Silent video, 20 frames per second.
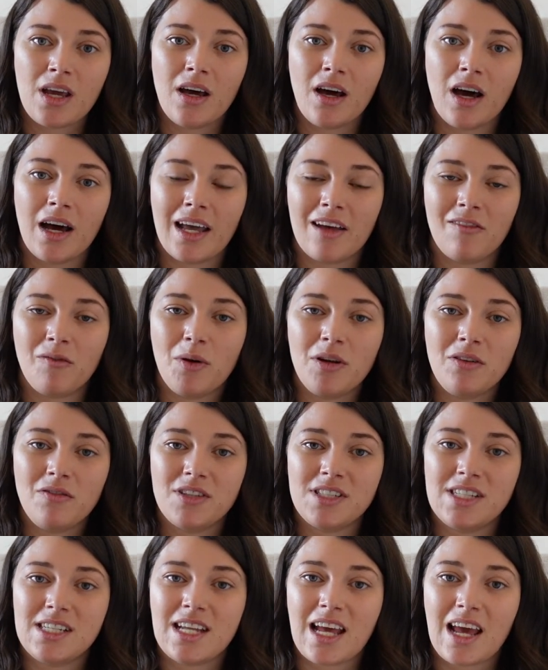I have one for
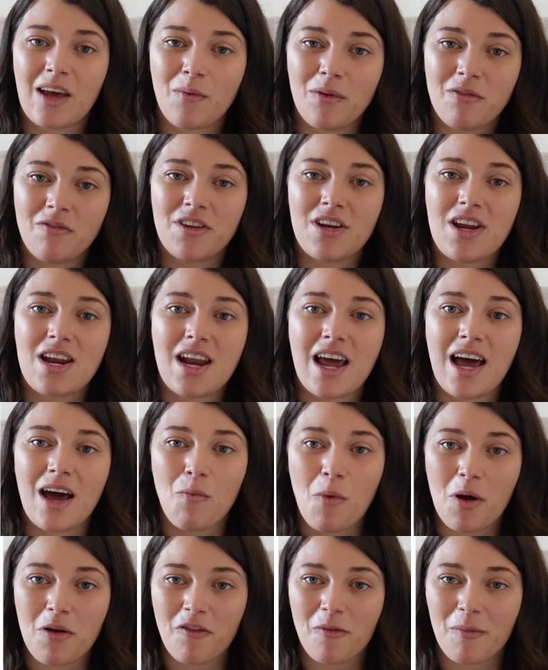Didier, one for Nina, and
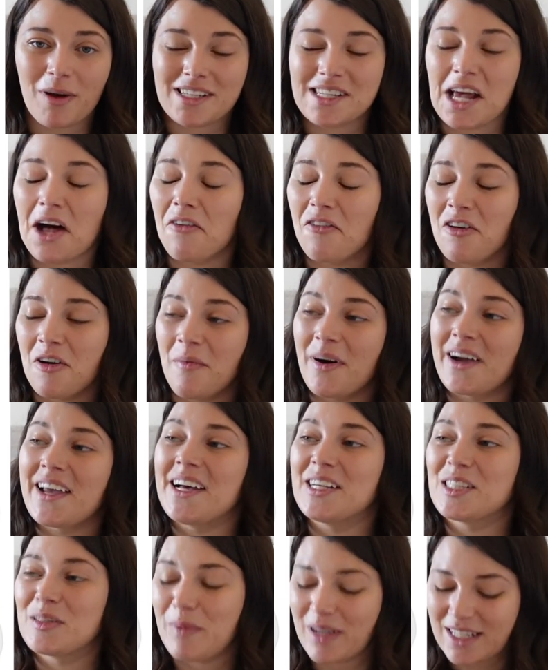one for myself and my
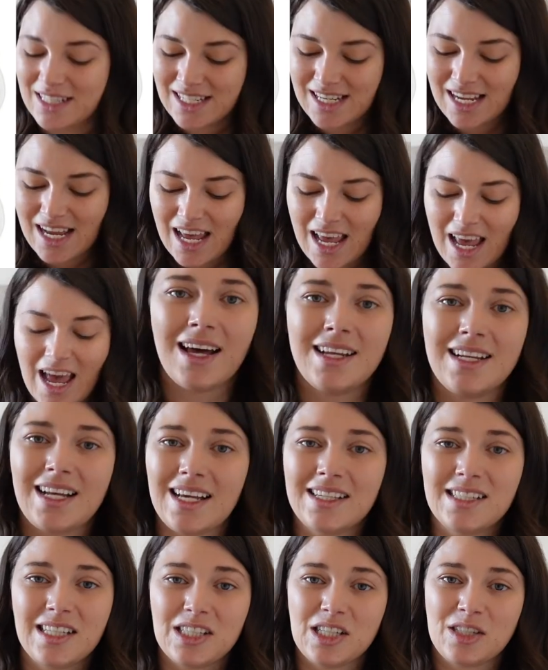husband. And
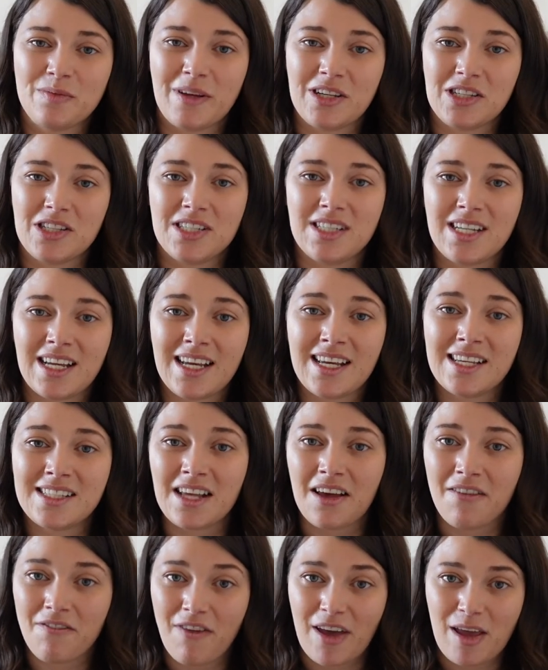as I just mentioned, it is
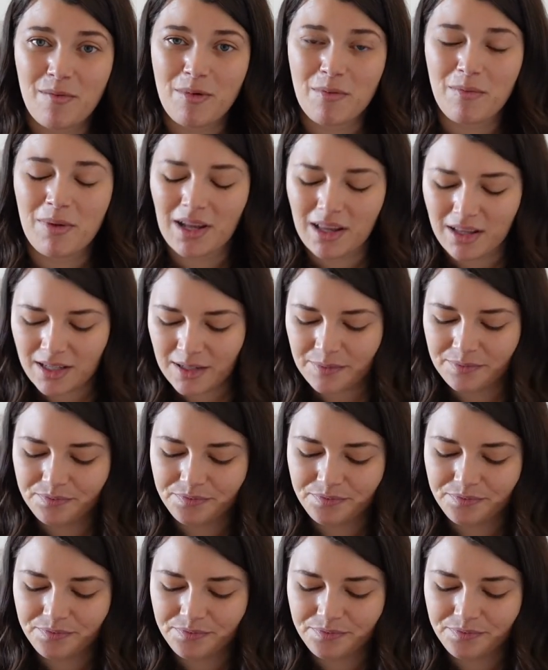a vapor plug.